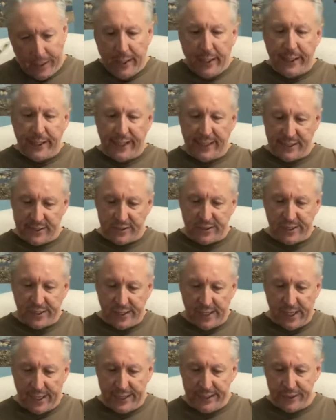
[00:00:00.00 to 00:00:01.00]
Yes,
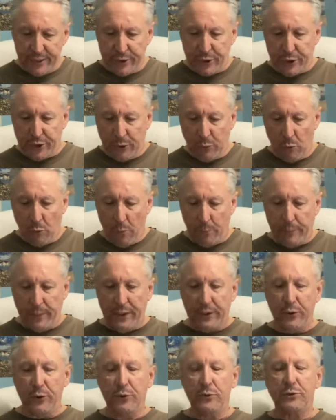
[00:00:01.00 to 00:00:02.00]
tonight. She won't be
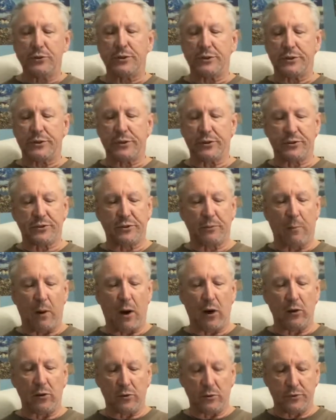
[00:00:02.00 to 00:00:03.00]
news until
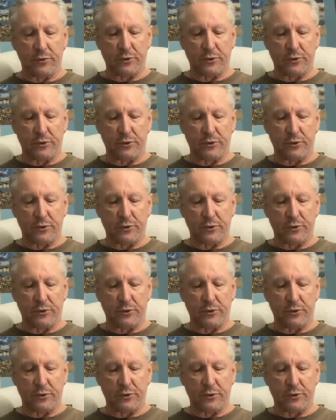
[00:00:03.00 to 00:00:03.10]
tomorrow,